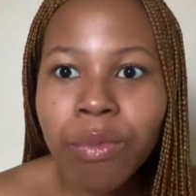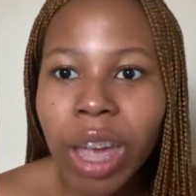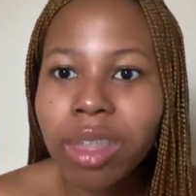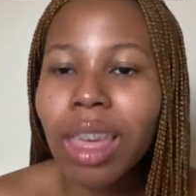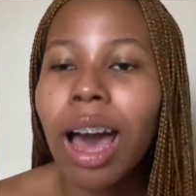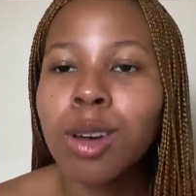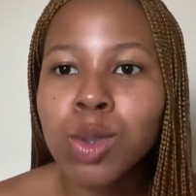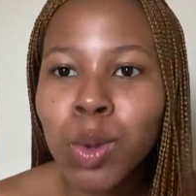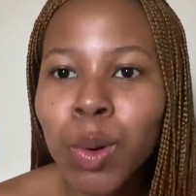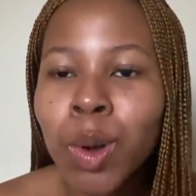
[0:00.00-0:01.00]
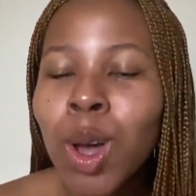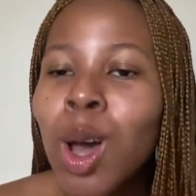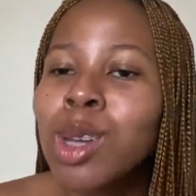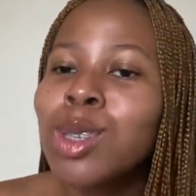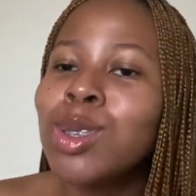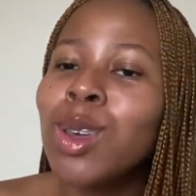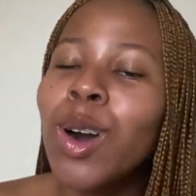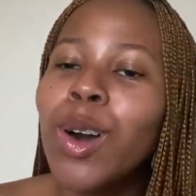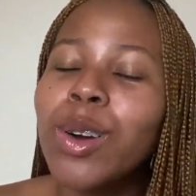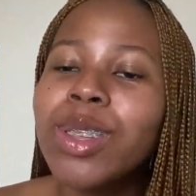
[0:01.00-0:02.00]
like the house door,
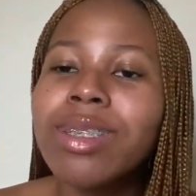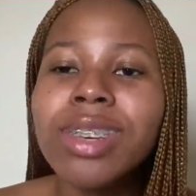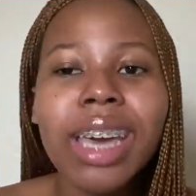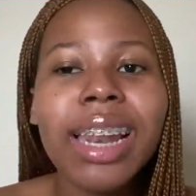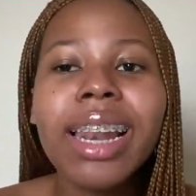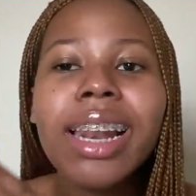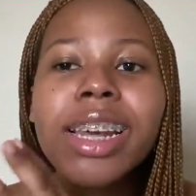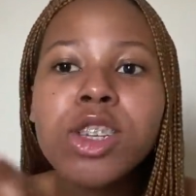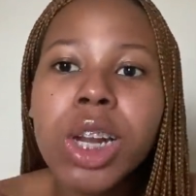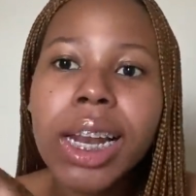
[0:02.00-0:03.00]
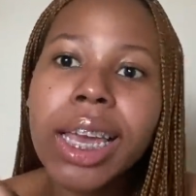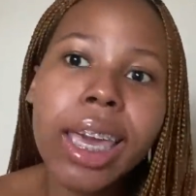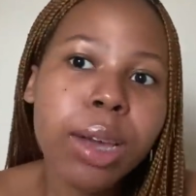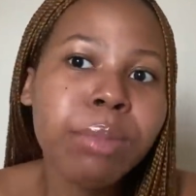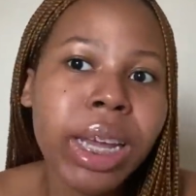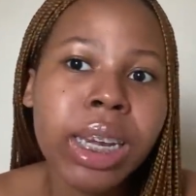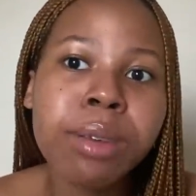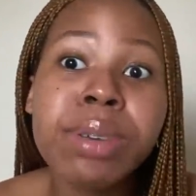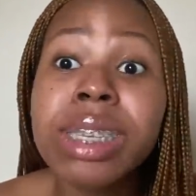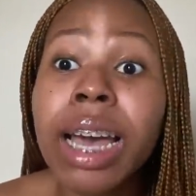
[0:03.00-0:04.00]
so you can literally hear my
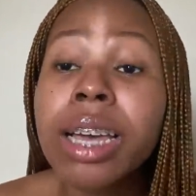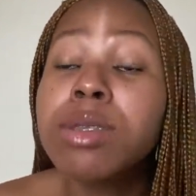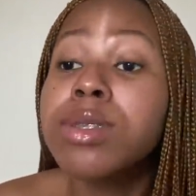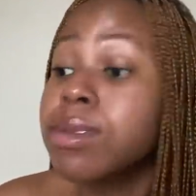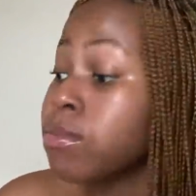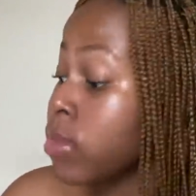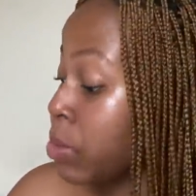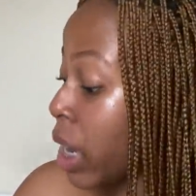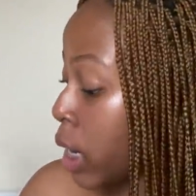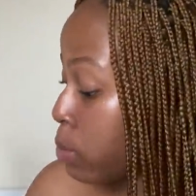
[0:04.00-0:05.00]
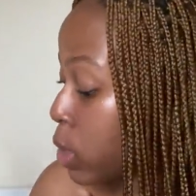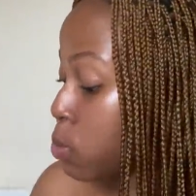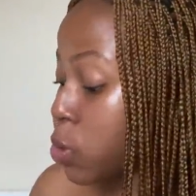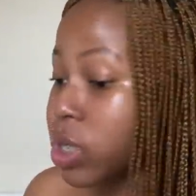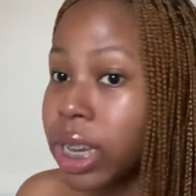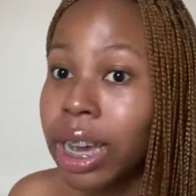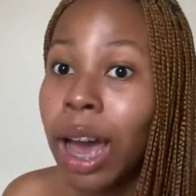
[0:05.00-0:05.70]
neighbors, like my neighbor's music.